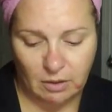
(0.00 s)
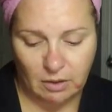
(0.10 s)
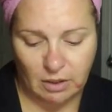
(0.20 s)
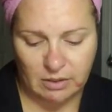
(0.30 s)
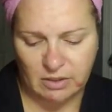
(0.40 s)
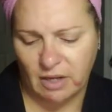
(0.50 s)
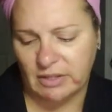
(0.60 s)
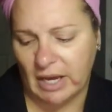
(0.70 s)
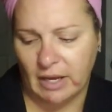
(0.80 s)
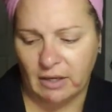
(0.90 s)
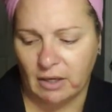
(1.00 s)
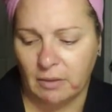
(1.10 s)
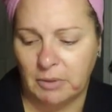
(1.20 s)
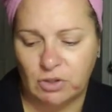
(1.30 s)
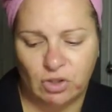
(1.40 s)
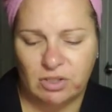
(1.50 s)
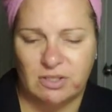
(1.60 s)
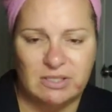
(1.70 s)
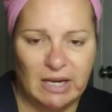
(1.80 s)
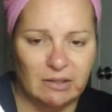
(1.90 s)
It's not the AM, it's
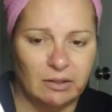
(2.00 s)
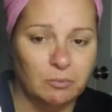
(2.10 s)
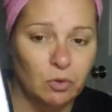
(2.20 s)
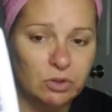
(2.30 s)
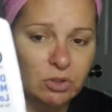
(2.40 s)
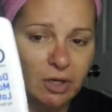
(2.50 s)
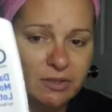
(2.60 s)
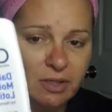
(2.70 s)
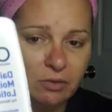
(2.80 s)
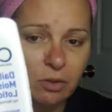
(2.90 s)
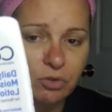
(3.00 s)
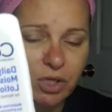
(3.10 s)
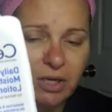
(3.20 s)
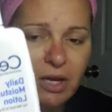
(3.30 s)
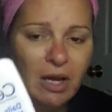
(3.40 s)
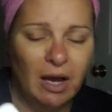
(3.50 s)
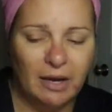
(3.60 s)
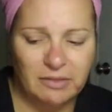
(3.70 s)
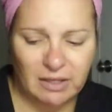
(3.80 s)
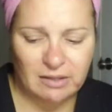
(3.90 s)
just daily moisturizing lotion.
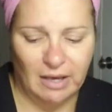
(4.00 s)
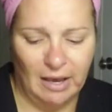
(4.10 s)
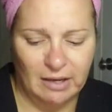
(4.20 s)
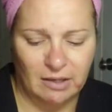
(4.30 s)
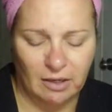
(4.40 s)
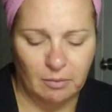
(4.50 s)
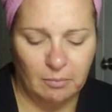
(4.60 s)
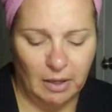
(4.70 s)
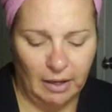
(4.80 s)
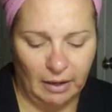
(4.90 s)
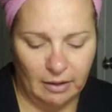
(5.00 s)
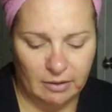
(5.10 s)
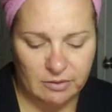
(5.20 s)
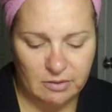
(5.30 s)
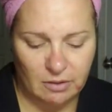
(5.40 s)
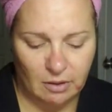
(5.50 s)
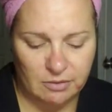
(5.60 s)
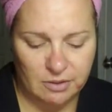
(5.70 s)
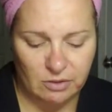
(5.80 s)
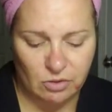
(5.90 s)
I think the AM has
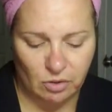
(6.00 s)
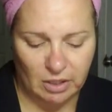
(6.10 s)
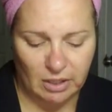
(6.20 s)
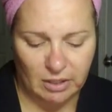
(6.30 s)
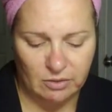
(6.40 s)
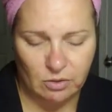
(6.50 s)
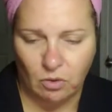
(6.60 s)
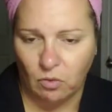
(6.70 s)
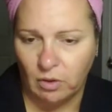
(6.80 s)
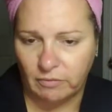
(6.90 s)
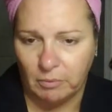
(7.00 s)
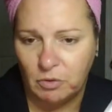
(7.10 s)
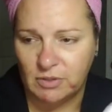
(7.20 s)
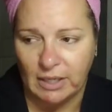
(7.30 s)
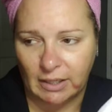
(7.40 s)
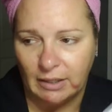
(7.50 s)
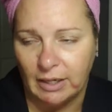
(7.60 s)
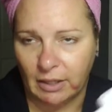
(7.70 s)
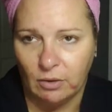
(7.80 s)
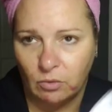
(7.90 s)
sunscreen in it, so if I'm using it at
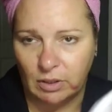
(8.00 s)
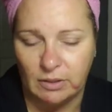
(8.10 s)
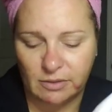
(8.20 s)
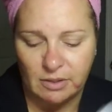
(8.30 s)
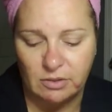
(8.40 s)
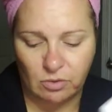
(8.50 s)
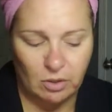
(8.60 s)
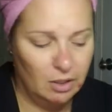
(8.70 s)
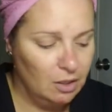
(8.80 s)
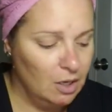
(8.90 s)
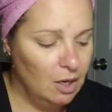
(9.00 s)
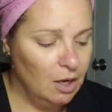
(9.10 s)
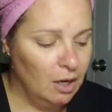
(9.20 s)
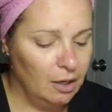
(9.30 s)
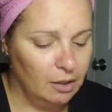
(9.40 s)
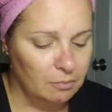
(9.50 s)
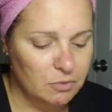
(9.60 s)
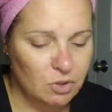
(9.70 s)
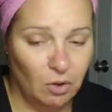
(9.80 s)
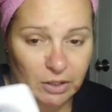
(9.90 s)
night, I don't need the sunscreen.
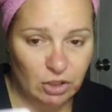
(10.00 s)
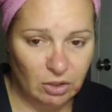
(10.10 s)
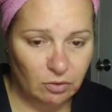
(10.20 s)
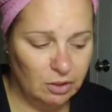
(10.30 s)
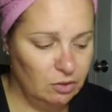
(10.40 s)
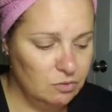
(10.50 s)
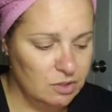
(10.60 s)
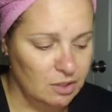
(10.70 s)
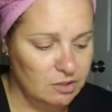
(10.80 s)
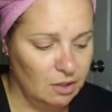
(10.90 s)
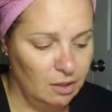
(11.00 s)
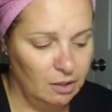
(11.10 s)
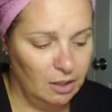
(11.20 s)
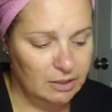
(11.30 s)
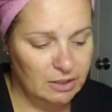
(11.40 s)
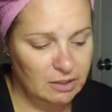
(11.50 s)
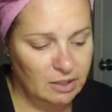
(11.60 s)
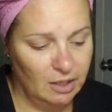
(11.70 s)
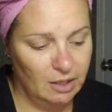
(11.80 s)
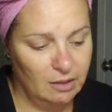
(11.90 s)
So I generally use this. I did
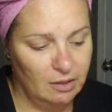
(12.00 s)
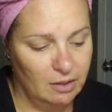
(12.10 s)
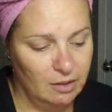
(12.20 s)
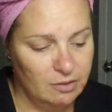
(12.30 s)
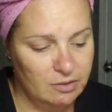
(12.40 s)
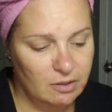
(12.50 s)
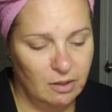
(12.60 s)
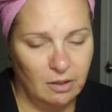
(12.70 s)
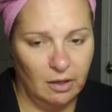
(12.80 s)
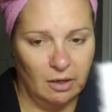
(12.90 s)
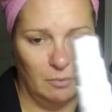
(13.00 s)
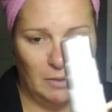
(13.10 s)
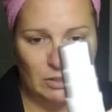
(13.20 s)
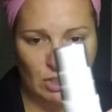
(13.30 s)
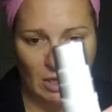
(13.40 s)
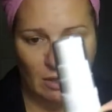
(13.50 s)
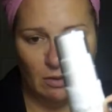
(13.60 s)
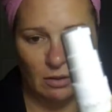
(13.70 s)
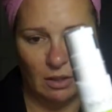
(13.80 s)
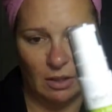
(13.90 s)
get this
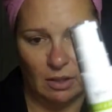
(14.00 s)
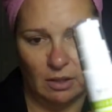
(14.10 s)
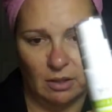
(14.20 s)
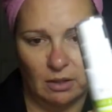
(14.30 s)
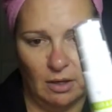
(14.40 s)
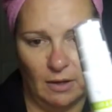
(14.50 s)
MyCHELLE in